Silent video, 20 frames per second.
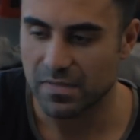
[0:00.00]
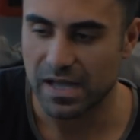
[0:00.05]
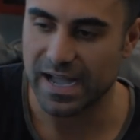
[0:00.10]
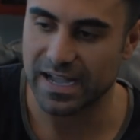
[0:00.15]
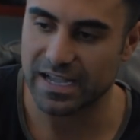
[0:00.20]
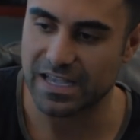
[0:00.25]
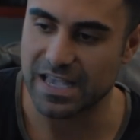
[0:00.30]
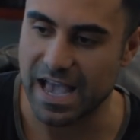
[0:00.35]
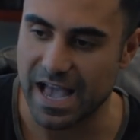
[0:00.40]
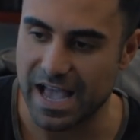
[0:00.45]

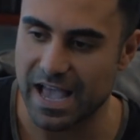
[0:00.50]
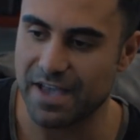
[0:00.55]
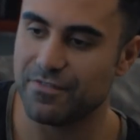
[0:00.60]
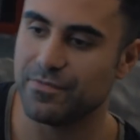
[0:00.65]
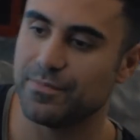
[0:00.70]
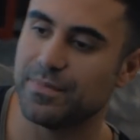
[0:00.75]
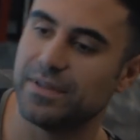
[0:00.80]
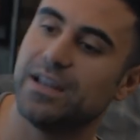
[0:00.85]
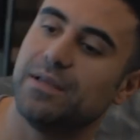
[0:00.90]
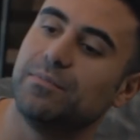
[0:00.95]
I
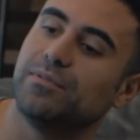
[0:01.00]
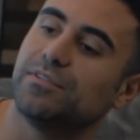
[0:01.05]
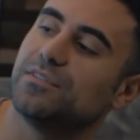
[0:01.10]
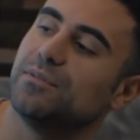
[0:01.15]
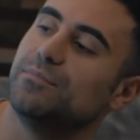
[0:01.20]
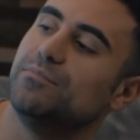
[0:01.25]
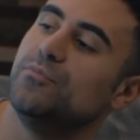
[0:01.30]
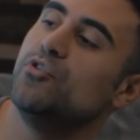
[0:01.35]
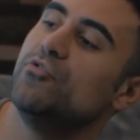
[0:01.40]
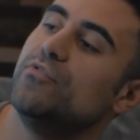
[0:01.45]
haven't been able
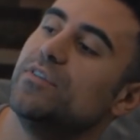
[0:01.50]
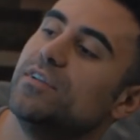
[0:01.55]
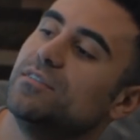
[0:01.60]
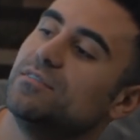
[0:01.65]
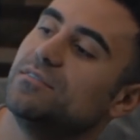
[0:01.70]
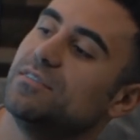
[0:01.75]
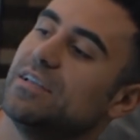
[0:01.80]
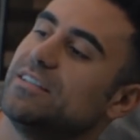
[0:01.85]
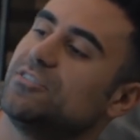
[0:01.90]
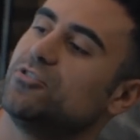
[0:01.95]
to move it.
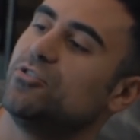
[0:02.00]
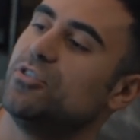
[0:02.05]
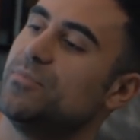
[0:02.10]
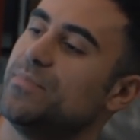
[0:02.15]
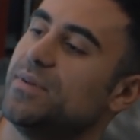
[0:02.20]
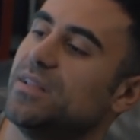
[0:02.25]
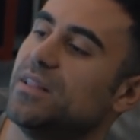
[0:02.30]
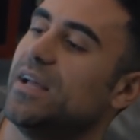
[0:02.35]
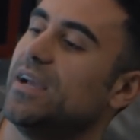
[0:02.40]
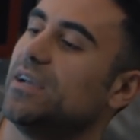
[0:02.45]
It's only
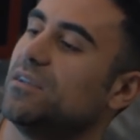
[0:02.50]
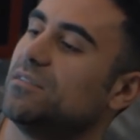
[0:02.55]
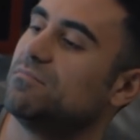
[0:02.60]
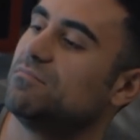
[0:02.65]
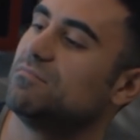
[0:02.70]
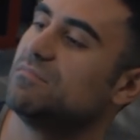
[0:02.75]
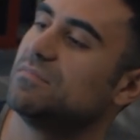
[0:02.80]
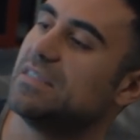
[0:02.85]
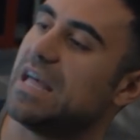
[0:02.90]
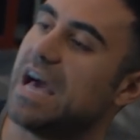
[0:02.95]
been, like,
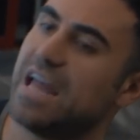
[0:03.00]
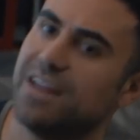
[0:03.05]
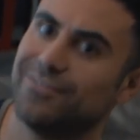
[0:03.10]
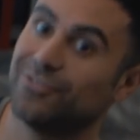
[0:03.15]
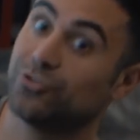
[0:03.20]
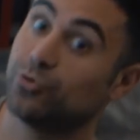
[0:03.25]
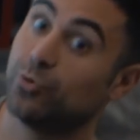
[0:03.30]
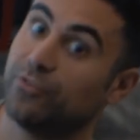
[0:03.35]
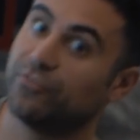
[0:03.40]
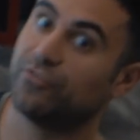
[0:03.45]
not even
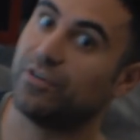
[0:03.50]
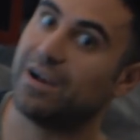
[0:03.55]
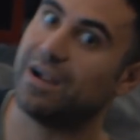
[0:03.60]
24